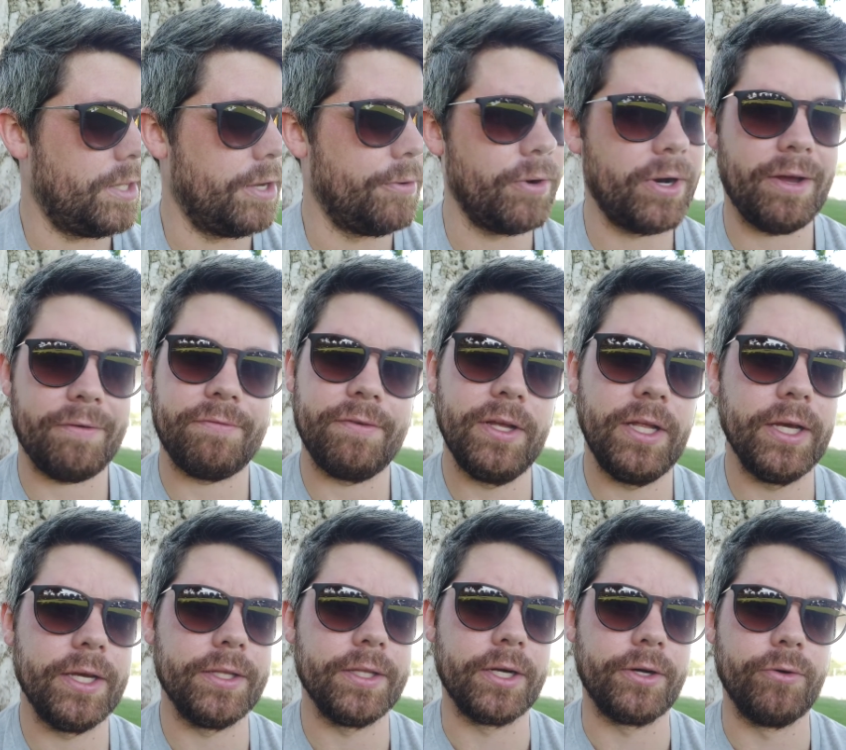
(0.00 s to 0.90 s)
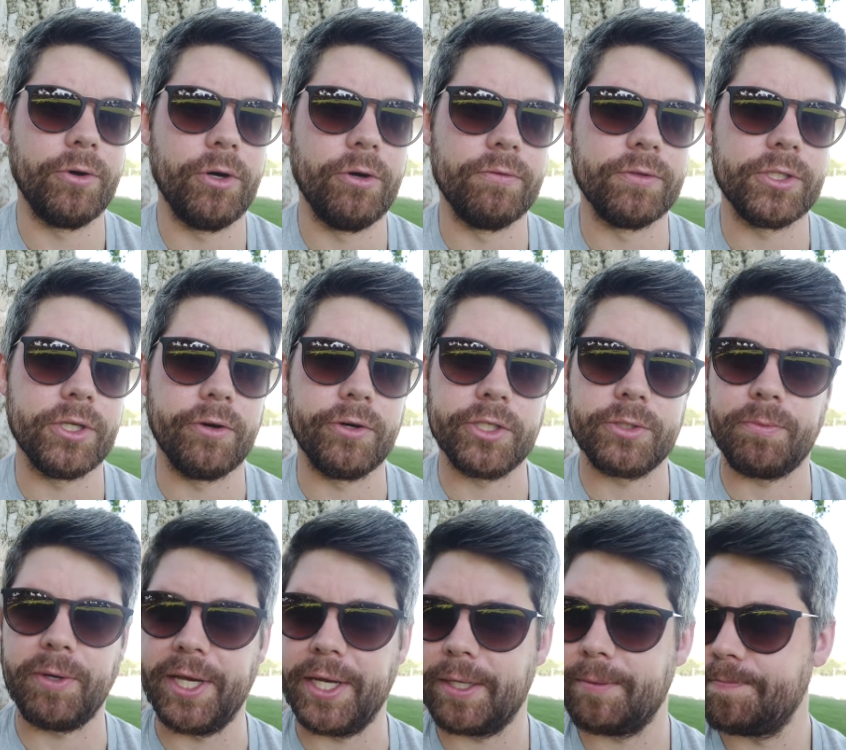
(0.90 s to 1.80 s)
They were not feeling the groove, so to
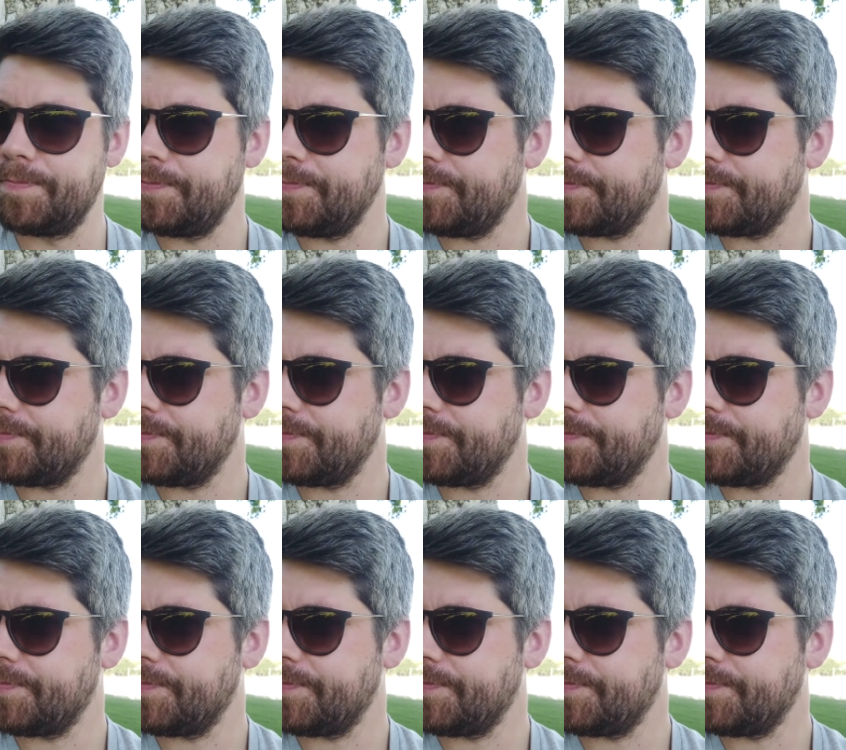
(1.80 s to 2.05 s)
speak.